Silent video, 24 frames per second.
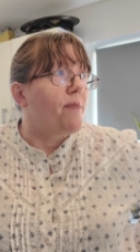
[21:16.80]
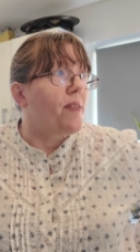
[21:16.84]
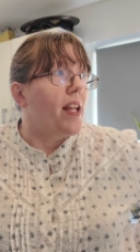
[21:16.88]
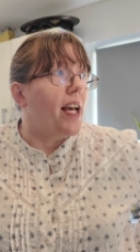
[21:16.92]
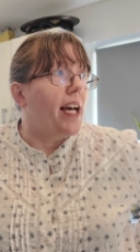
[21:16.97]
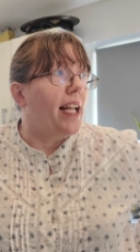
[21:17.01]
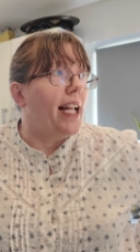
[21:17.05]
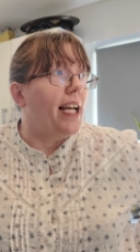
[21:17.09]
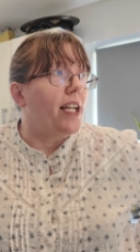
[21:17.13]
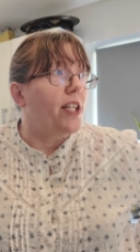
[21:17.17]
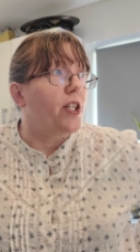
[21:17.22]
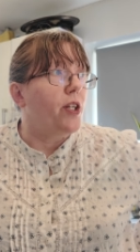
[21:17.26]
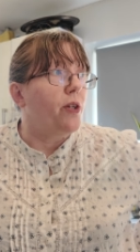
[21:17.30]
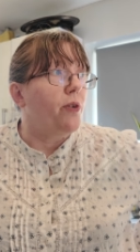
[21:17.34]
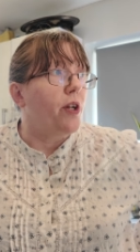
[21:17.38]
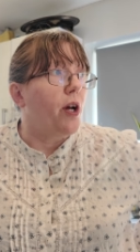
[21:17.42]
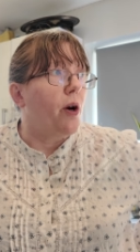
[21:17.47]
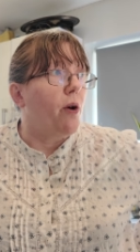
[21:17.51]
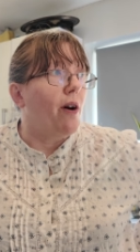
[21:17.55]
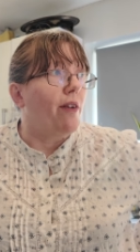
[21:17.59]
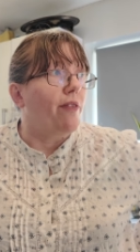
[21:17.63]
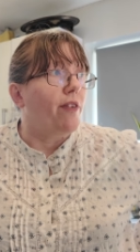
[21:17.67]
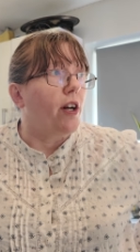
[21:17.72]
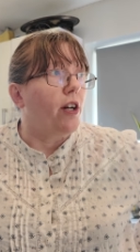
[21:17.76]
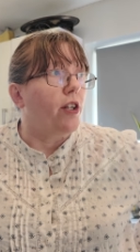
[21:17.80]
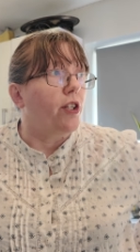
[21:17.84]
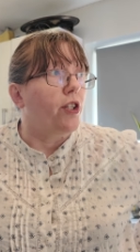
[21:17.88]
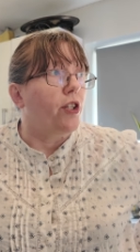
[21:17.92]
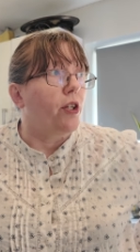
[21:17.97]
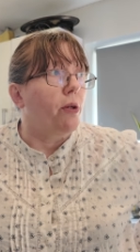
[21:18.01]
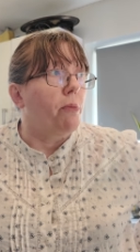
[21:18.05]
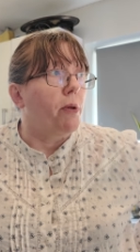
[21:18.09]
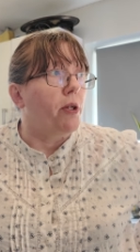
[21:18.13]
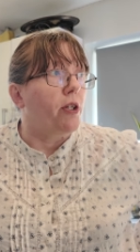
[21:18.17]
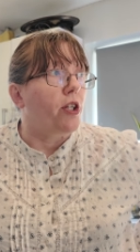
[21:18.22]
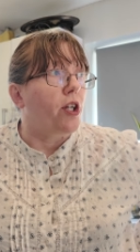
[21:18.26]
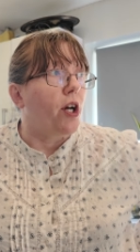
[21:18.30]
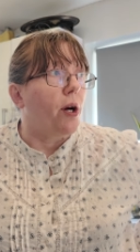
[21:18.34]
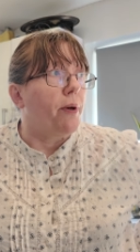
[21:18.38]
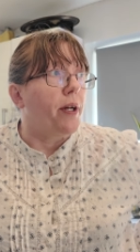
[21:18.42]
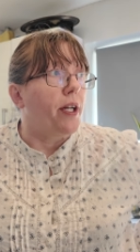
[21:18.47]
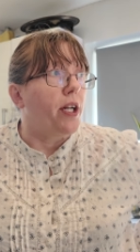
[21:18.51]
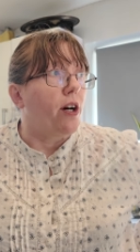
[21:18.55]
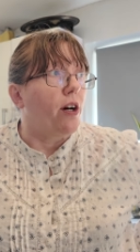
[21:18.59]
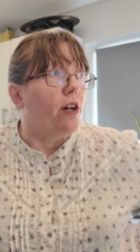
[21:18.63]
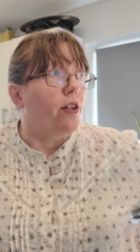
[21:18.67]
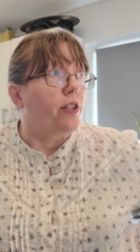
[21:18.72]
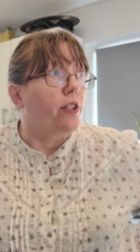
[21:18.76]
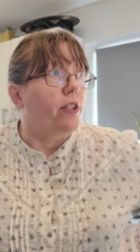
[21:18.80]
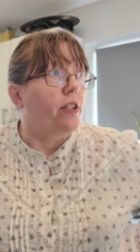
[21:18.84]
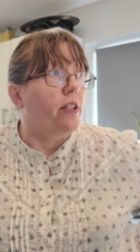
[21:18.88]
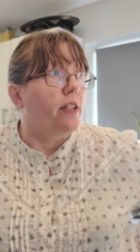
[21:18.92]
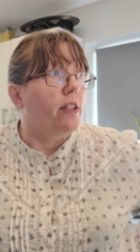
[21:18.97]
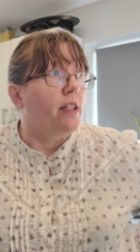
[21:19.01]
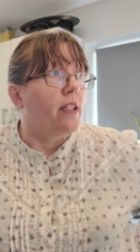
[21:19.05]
And I do know I've got too much going on.